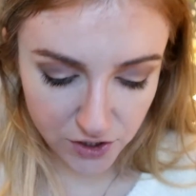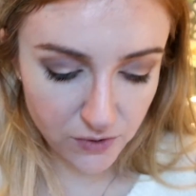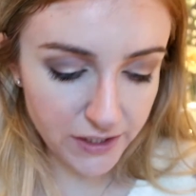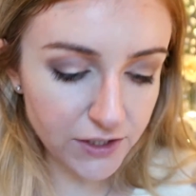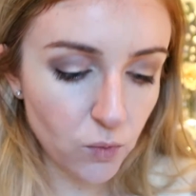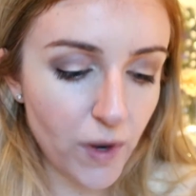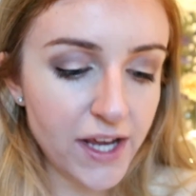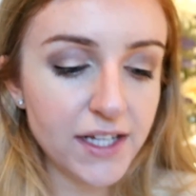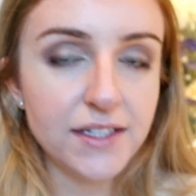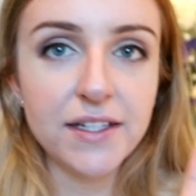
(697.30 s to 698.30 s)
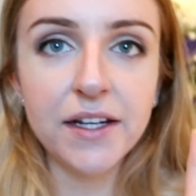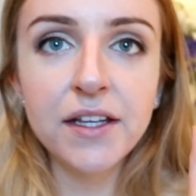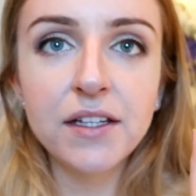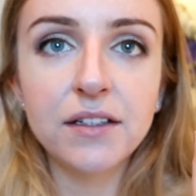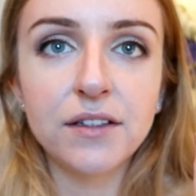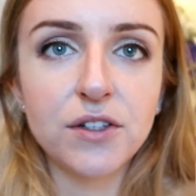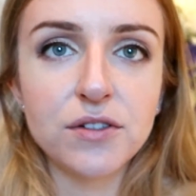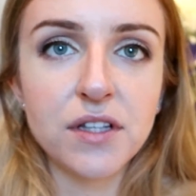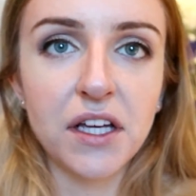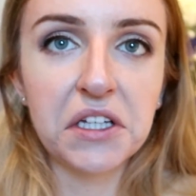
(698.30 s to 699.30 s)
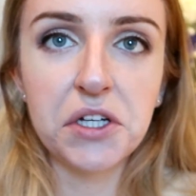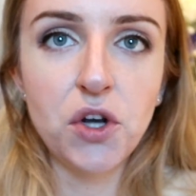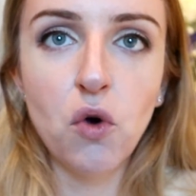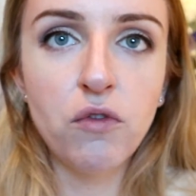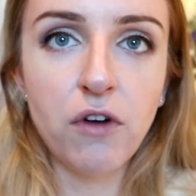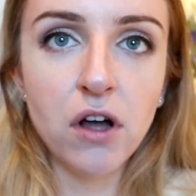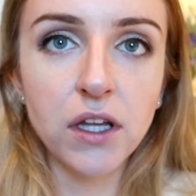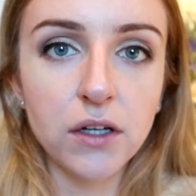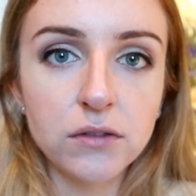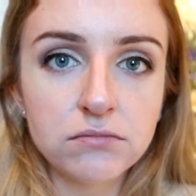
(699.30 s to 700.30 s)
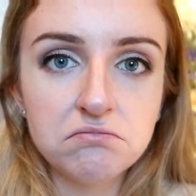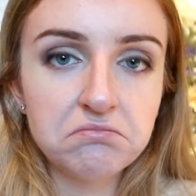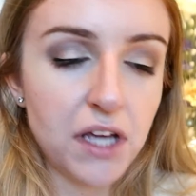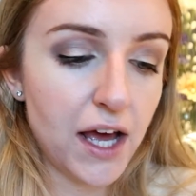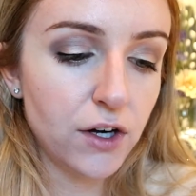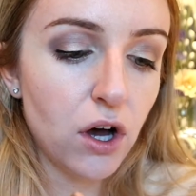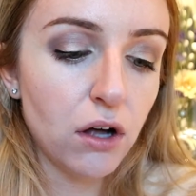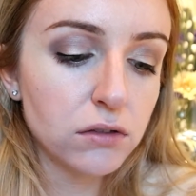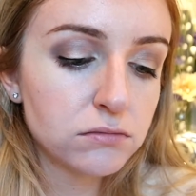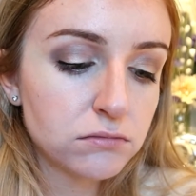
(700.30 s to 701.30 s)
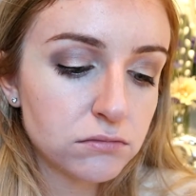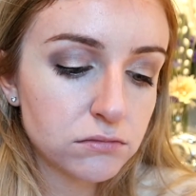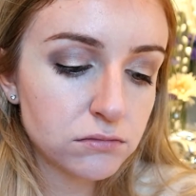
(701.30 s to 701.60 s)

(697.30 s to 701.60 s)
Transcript: And you know what? The way I did it, there's like no fallout at all.